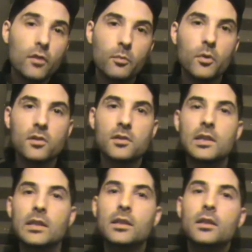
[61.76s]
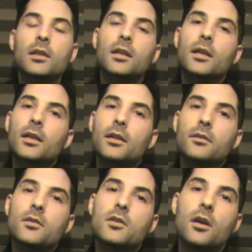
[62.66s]
it was.
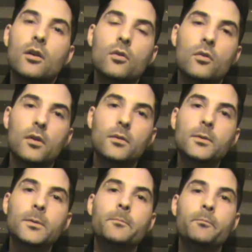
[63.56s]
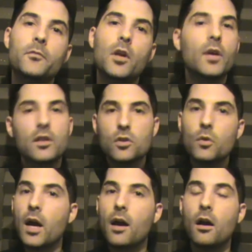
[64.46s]
So don't get too
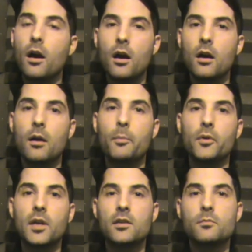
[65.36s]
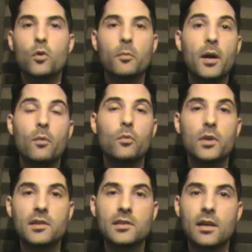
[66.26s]
hung up on it. It's more about what
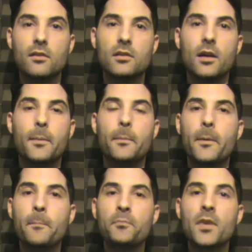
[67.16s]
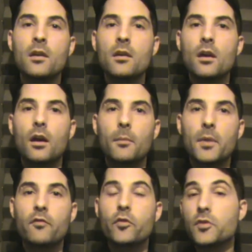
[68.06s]
it sounds like. But
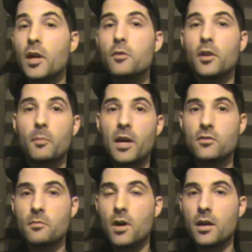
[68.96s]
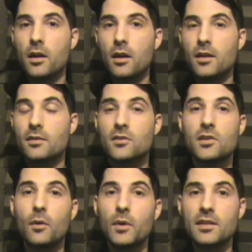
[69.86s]
if you don't know the major and minor, it's
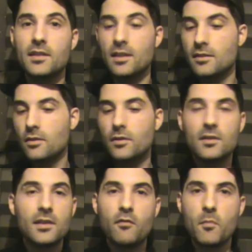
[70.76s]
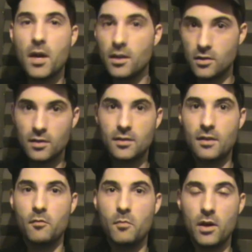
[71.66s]
so easy. There's only 7 major,
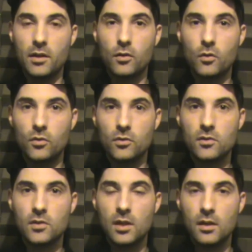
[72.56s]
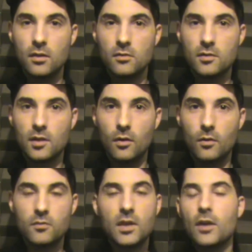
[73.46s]
7 minor chords. So
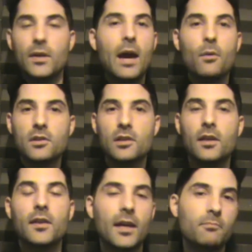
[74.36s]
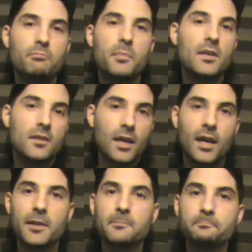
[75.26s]
it'll take you an hour to learn that. Piece of cake.